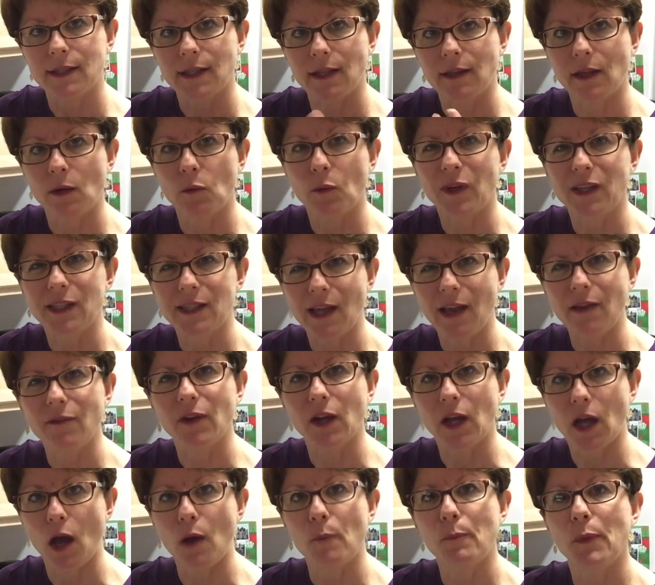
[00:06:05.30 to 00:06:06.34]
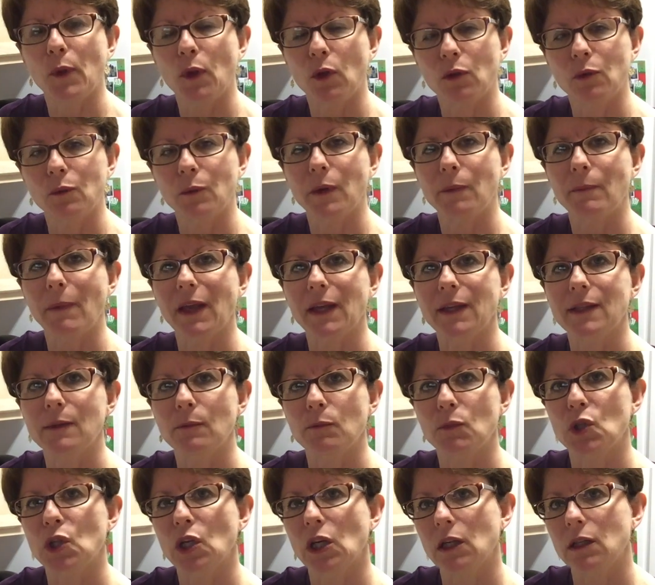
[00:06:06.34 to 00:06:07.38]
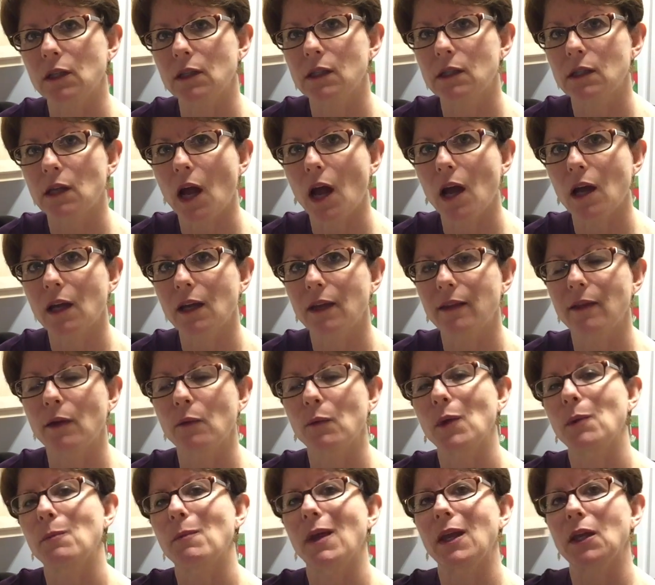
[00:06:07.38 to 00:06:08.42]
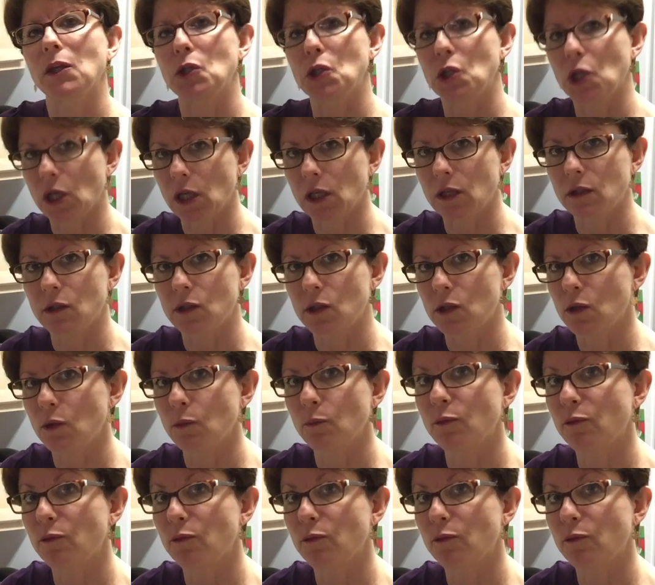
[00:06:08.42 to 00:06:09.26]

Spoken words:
and then we save a couple and we make some chicken stock and then we make chicken soup